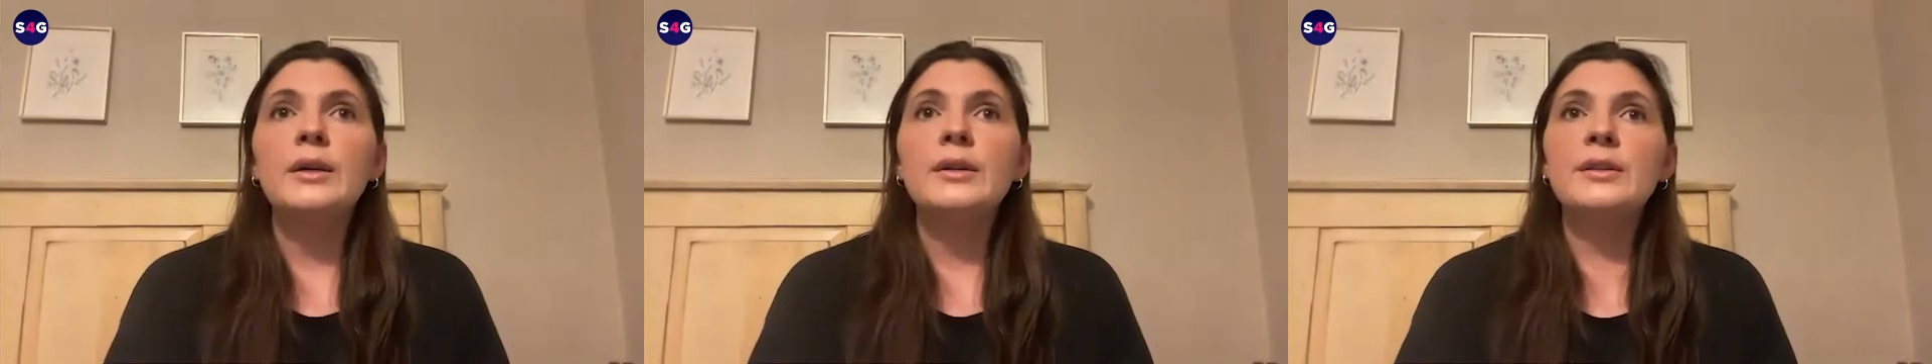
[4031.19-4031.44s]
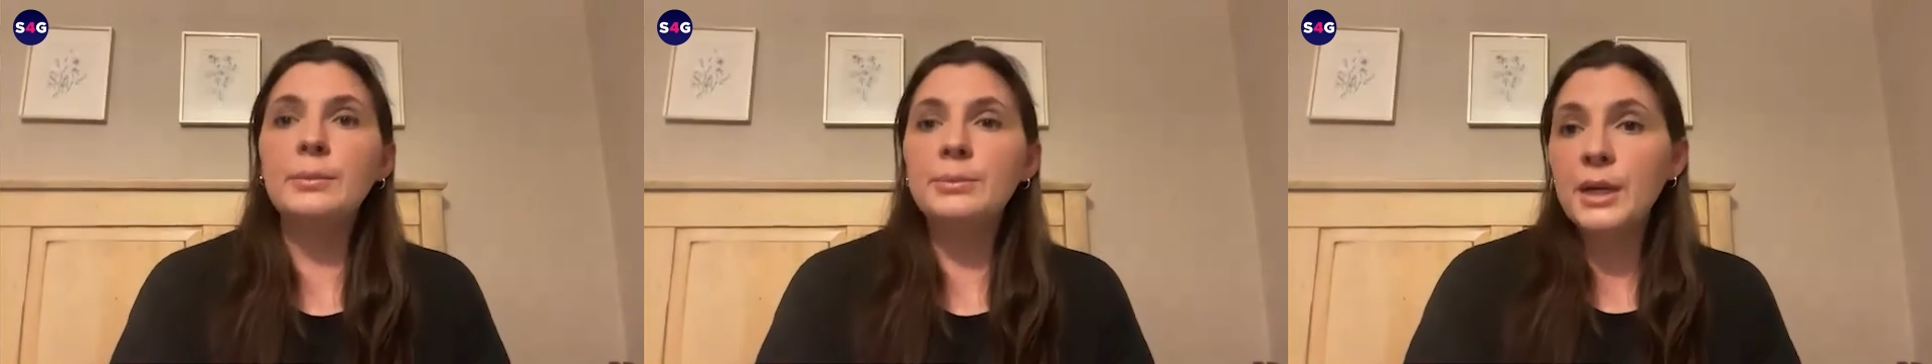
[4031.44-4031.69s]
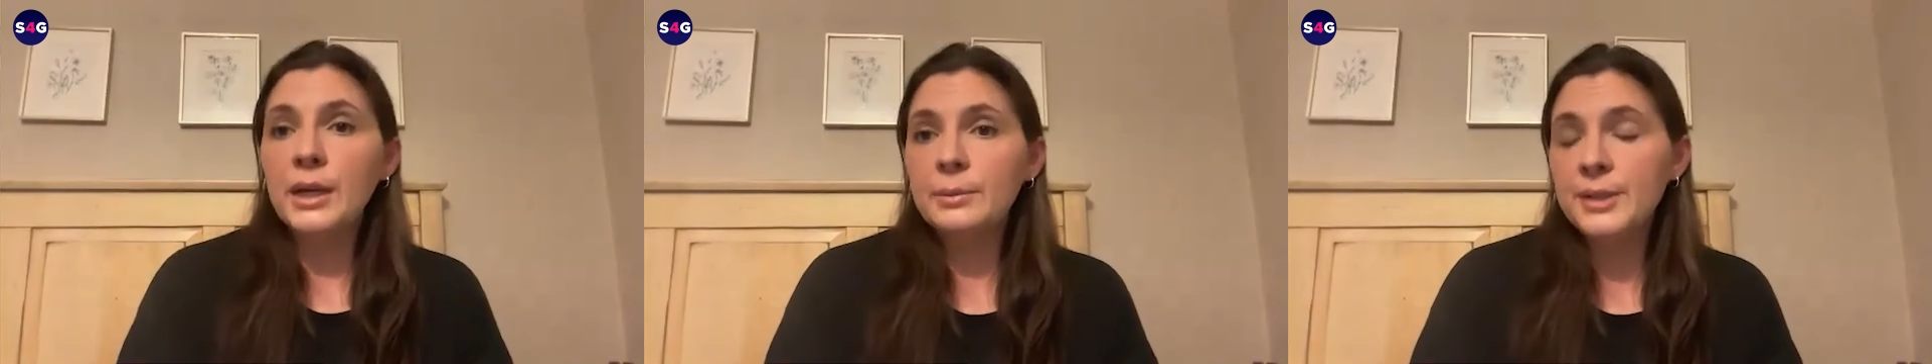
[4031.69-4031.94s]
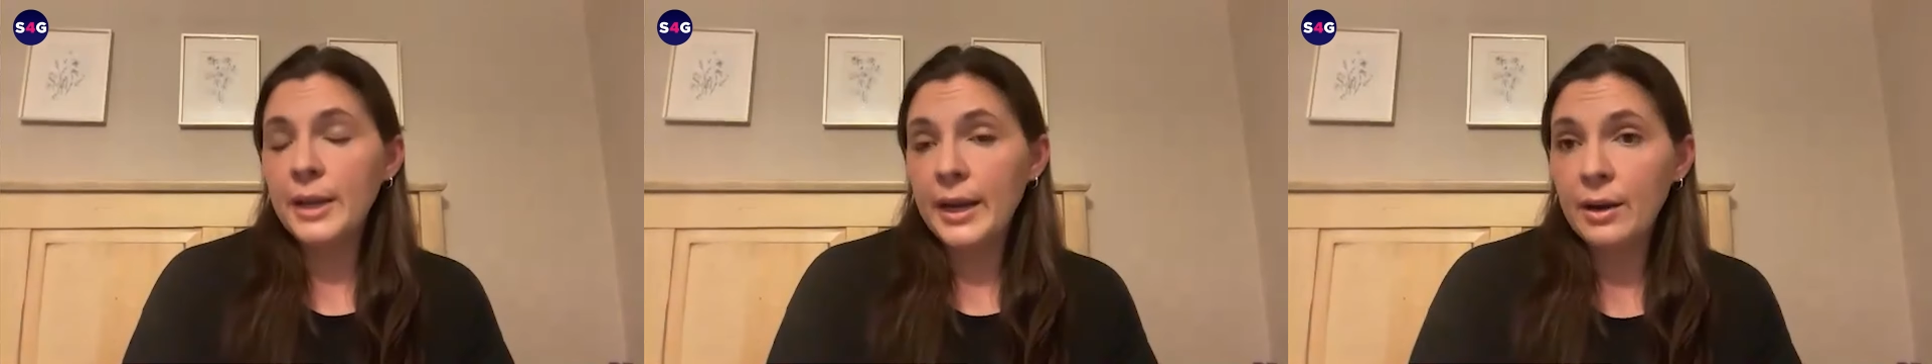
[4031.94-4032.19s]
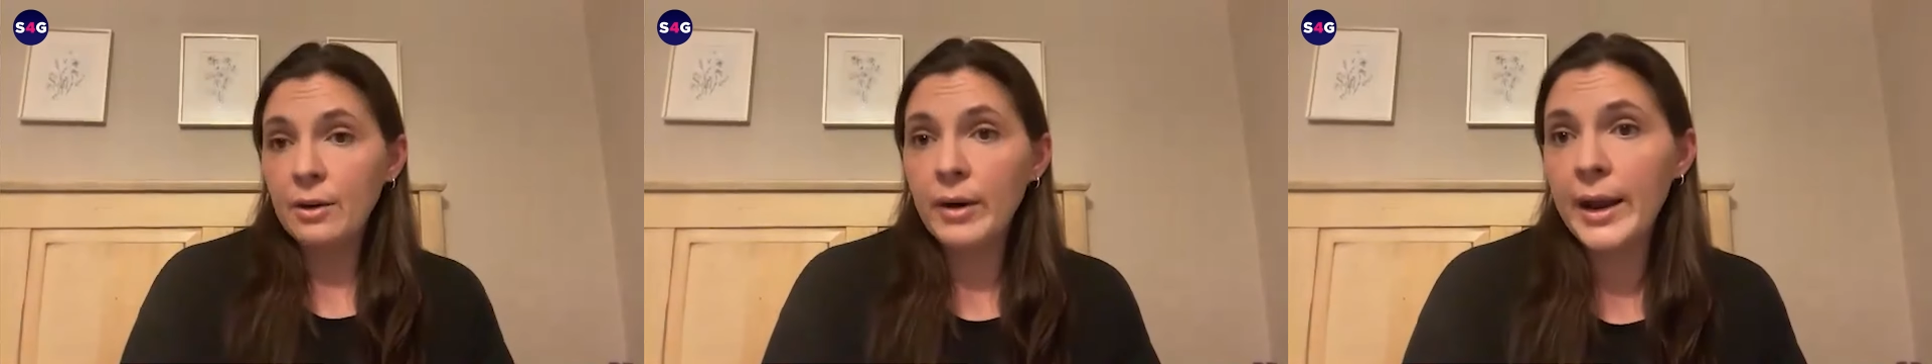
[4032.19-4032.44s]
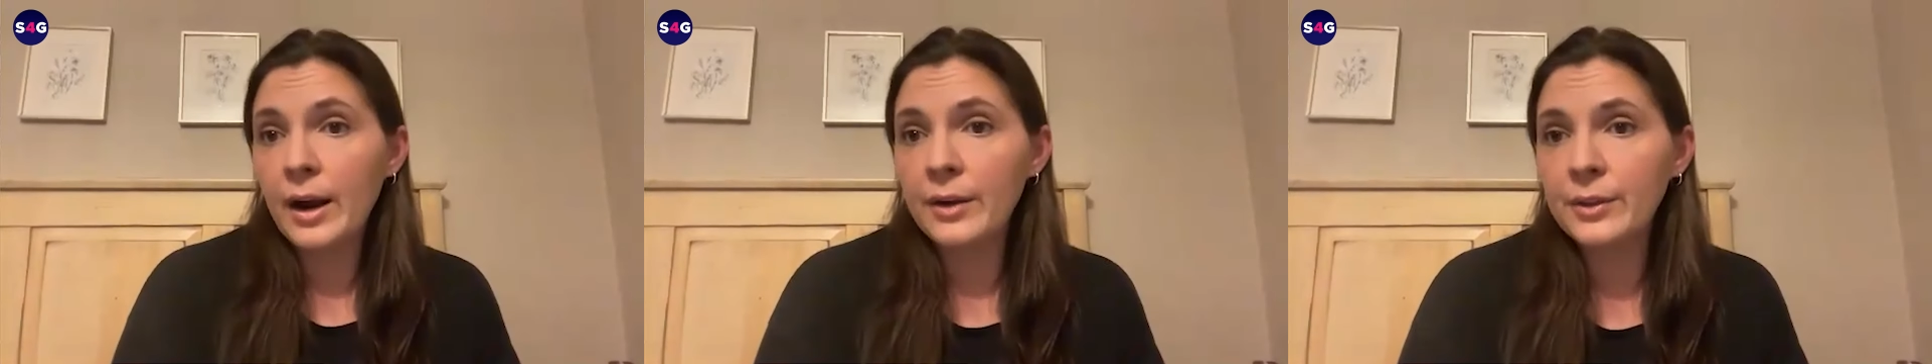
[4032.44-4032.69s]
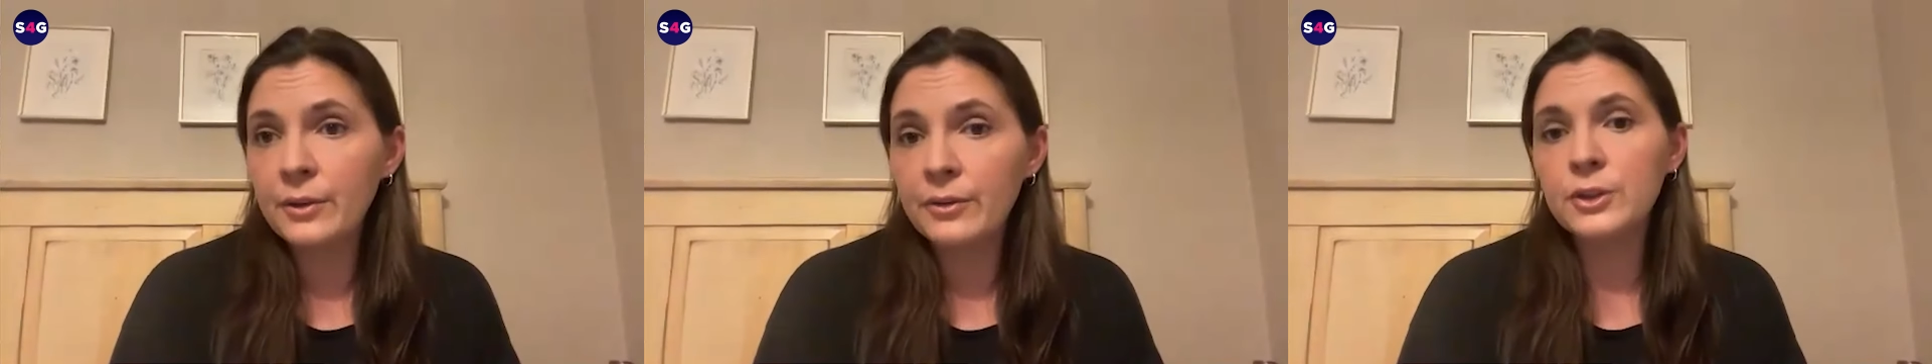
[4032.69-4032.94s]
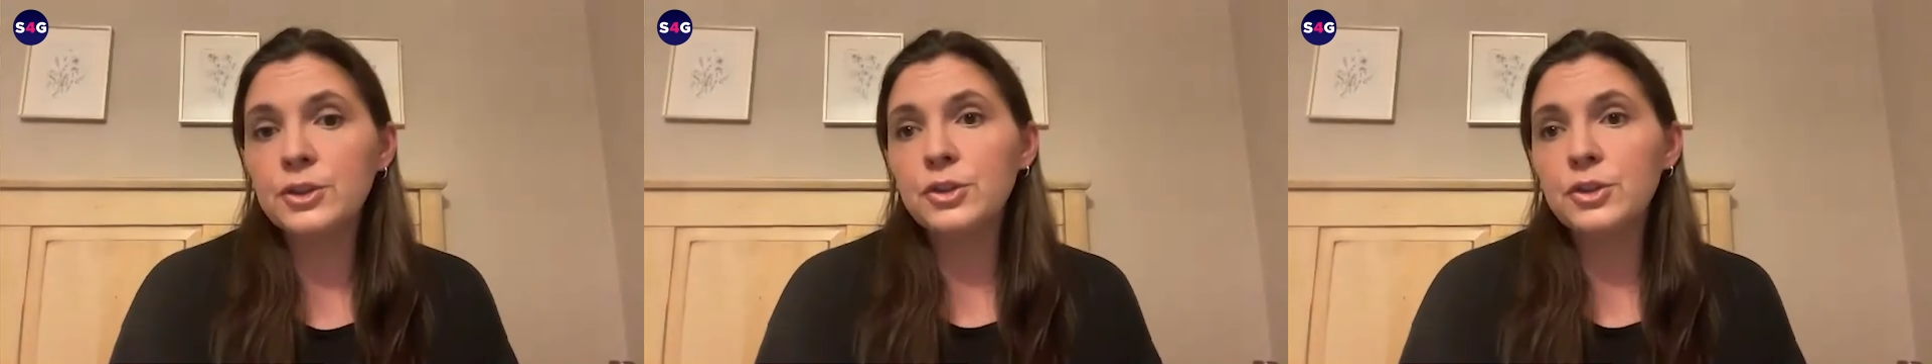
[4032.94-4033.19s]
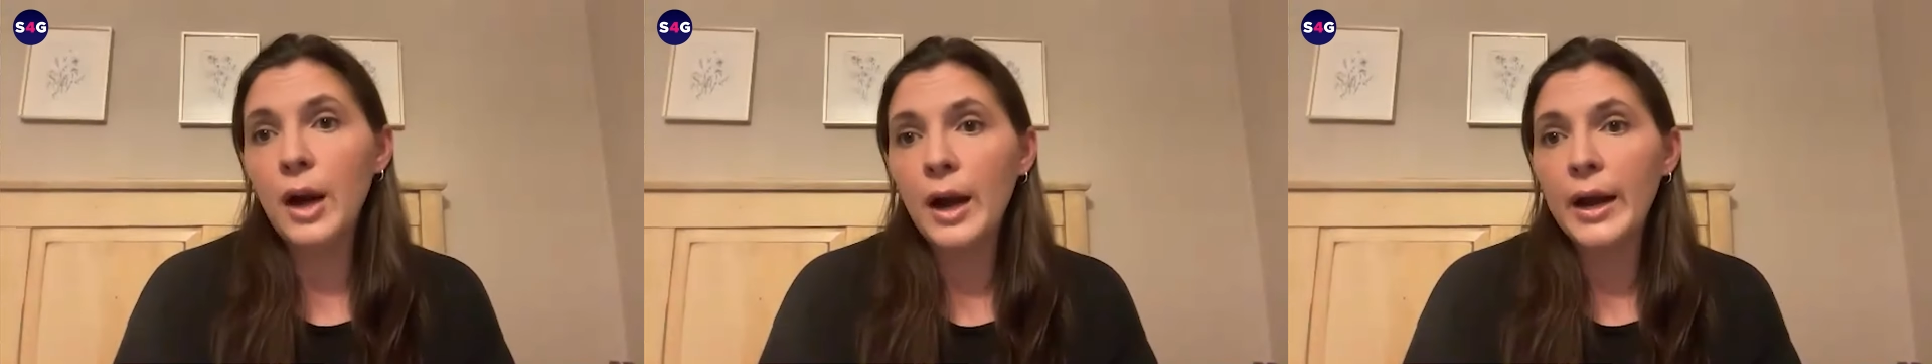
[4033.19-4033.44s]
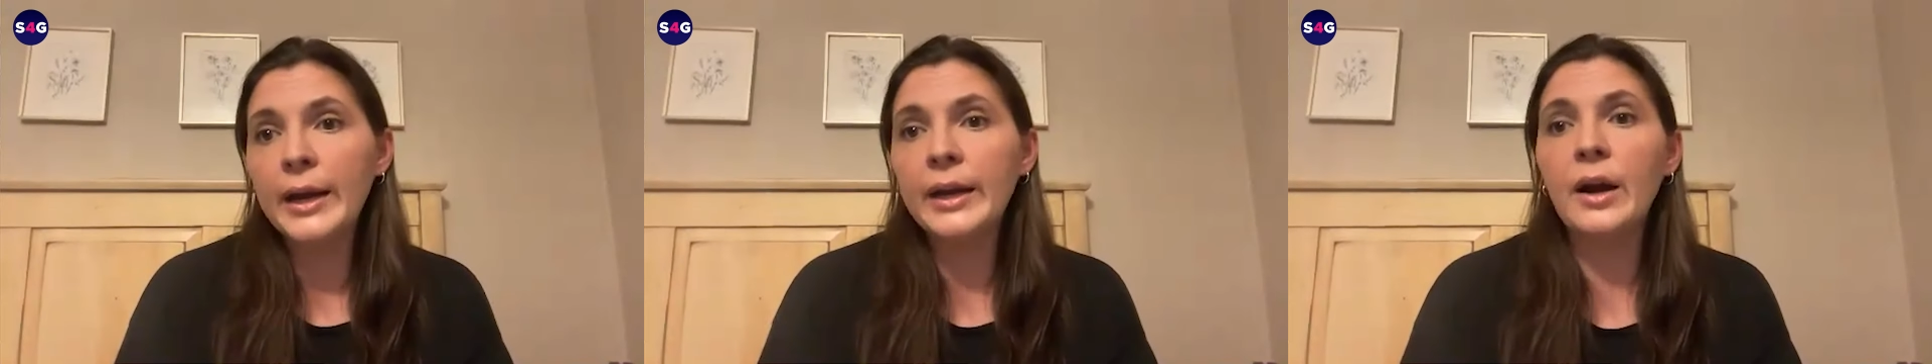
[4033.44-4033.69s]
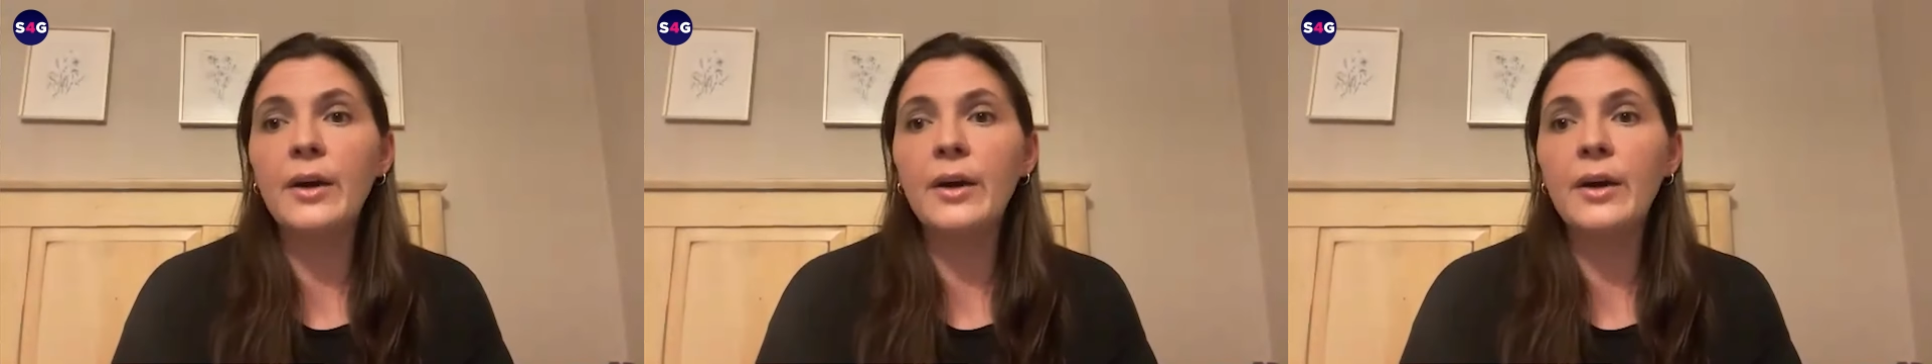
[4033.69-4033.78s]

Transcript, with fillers: Sometimes I get it right on the first try.